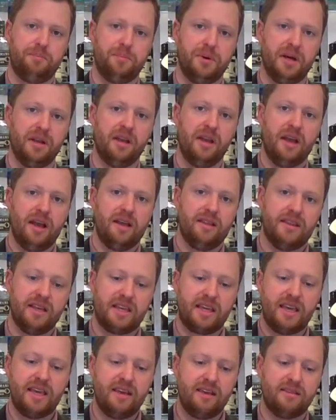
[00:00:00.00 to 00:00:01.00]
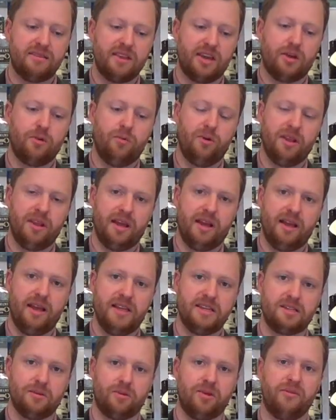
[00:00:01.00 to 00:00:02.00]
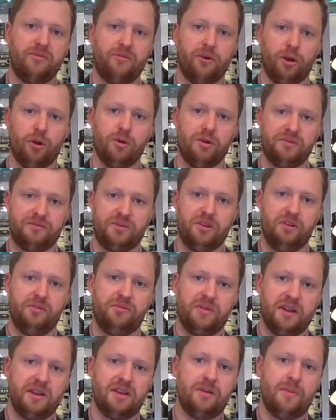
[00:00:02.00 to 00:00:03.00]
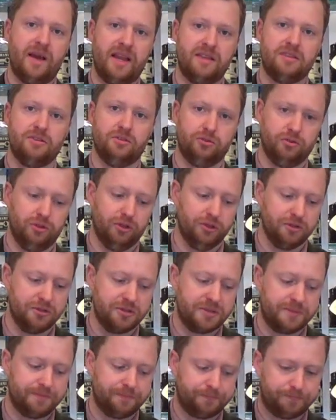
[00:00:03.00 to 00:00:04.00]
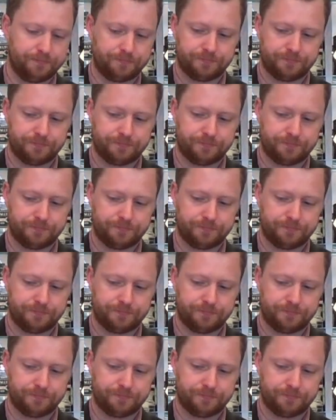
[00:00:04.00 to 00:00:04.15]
but the key thing with it is that we follow a few fundamental rules.